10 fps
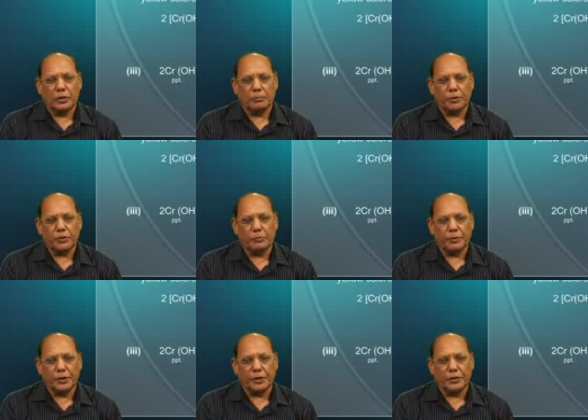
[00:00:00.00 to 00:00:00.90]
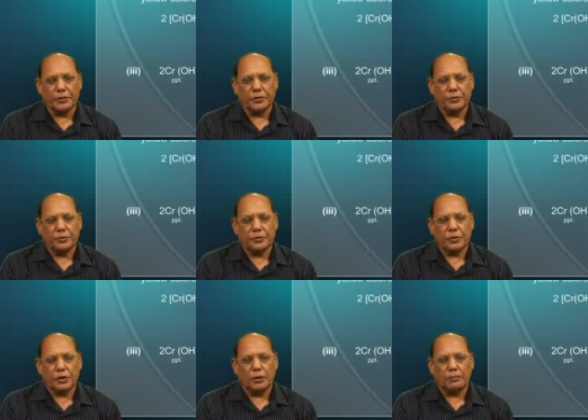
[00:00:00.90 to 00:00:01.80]
the precipitate
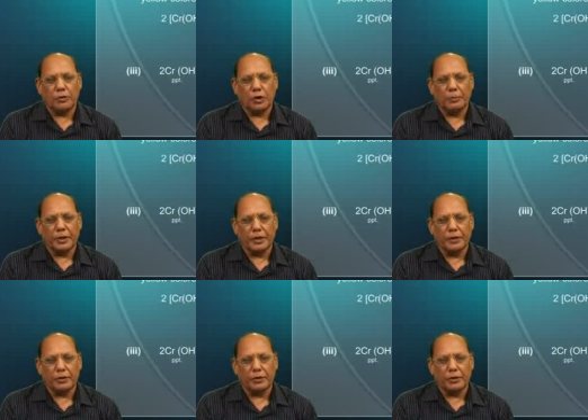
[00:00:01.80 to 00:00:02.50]
of chromic